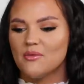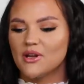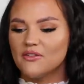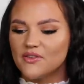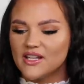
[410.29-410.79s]
but
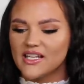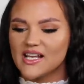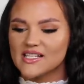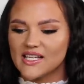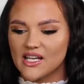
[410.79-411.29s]
I feel like
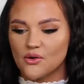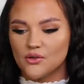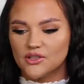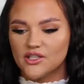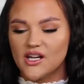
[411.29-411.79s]
as I get
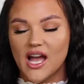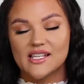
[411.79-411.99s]
older,